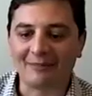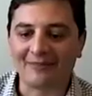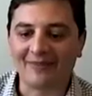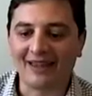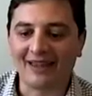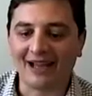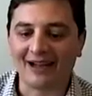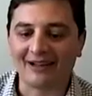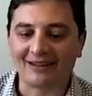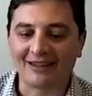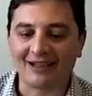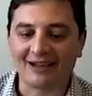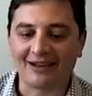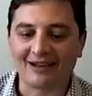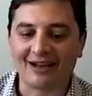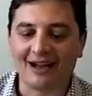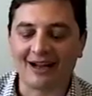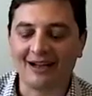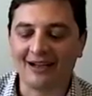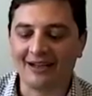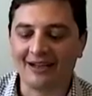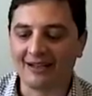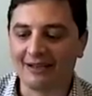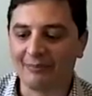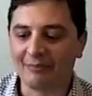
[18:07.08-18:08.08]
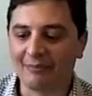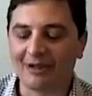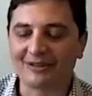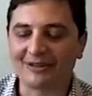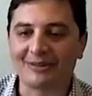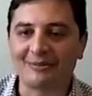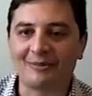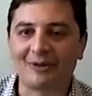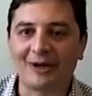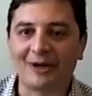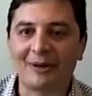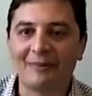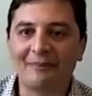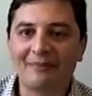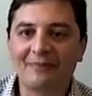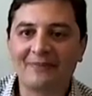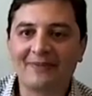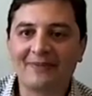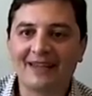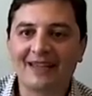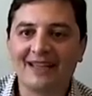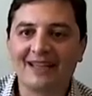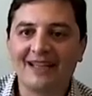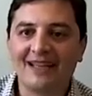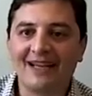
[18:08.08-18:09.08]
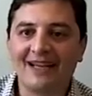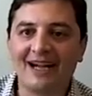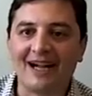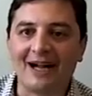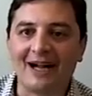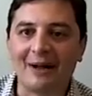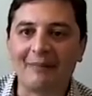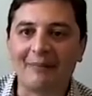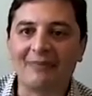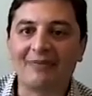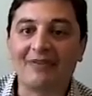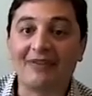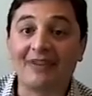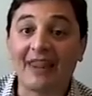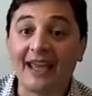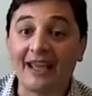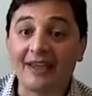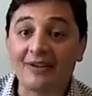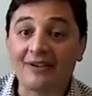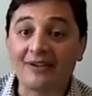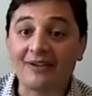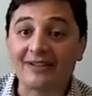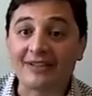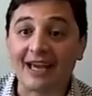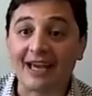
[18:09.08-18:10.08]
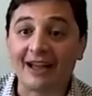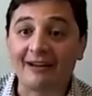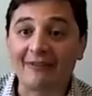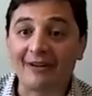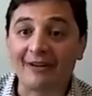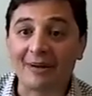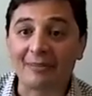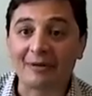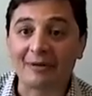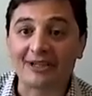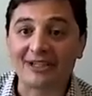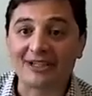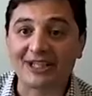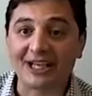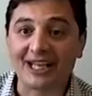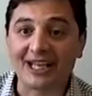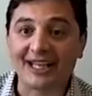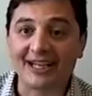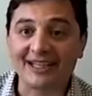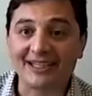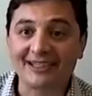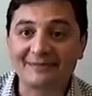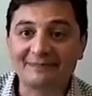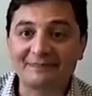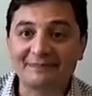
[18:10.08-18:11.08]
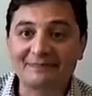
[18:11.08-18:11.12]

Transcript: out there in Baltimore. Thank you, Steph. I appreciate it.